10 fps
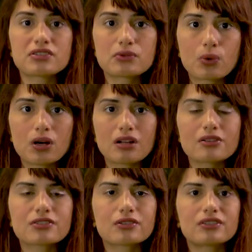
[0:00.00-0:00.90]
to what
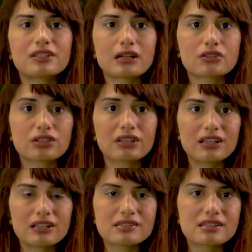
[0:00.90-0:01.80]
uncertainty
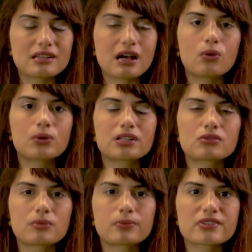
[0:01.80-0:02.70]
actually is and how we can
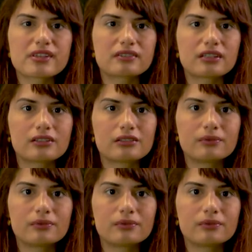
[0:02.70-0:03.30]
represent it.